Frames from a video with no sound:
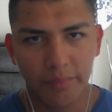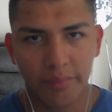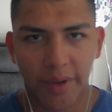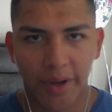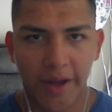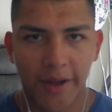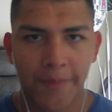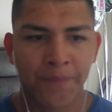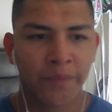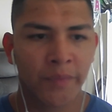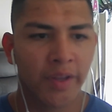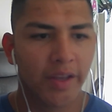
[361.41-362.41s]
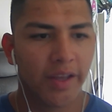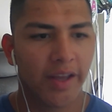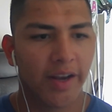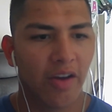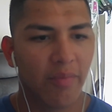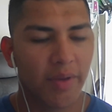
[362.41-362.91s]
But yeah,
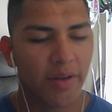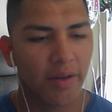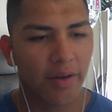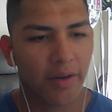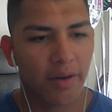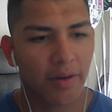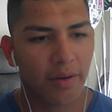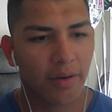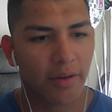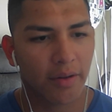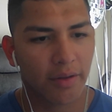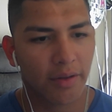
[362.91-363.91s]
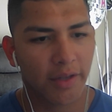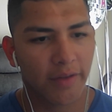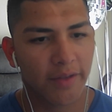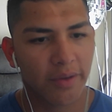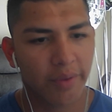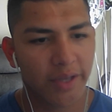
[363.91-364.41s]
now I've been
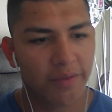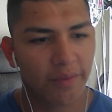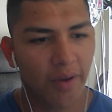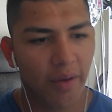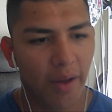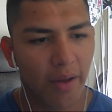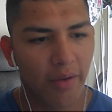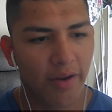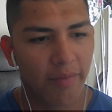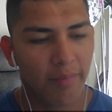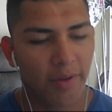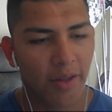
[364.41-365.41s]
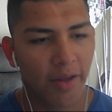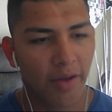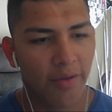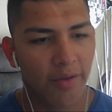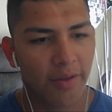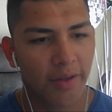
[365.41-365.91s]
lifting weights for a while, and I'm a lot
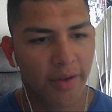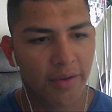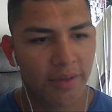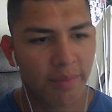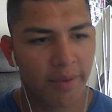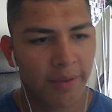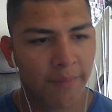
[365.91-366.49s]
healthier than I used to be.